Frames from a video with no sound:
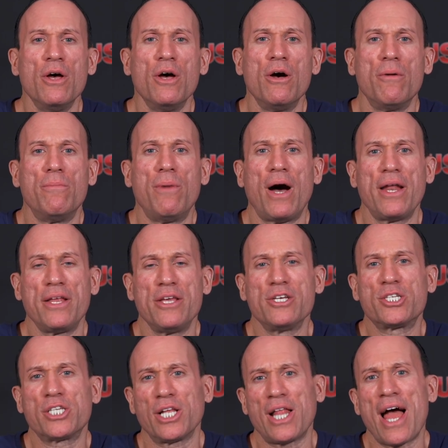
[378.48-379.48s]
But you
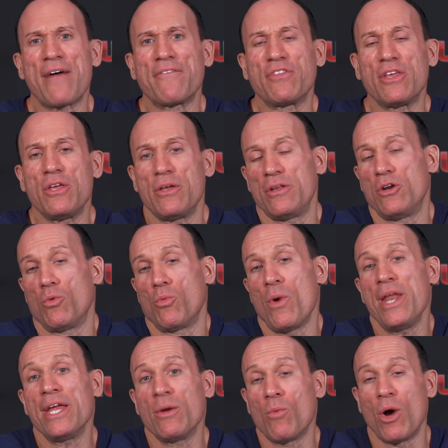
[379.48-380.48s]
still have, you know,
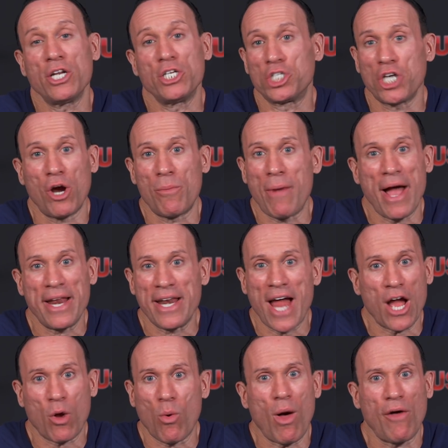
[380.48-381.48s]
winning one show might
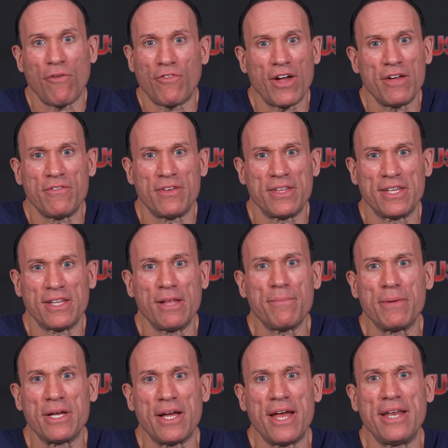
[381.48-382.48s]
not qualify you for the
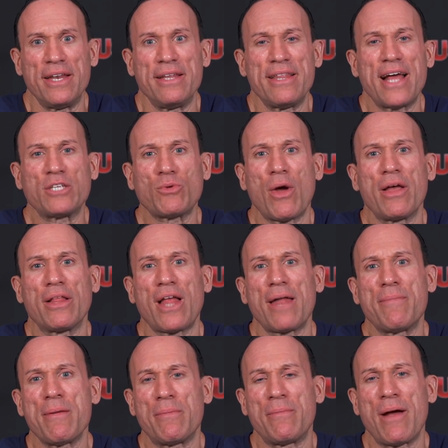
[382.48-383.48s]
Olympia. And that's why a lot
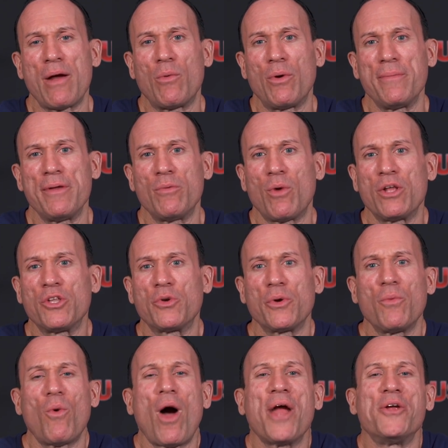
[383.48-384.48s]
of people might want to be
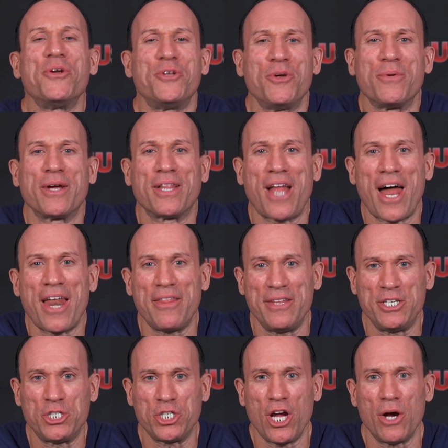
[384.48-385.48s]
wondering why you're doing a lot of
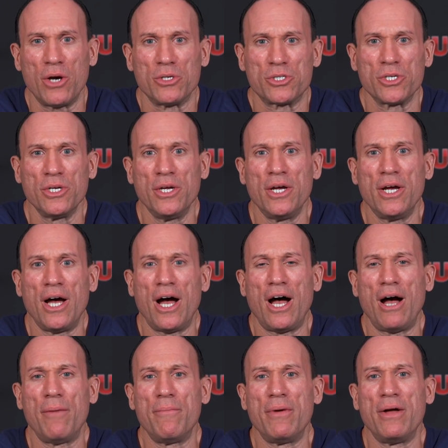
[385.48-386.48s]
these shows.
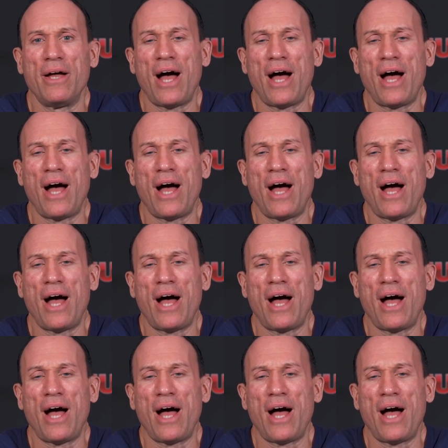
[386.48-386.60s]
Um, yeah.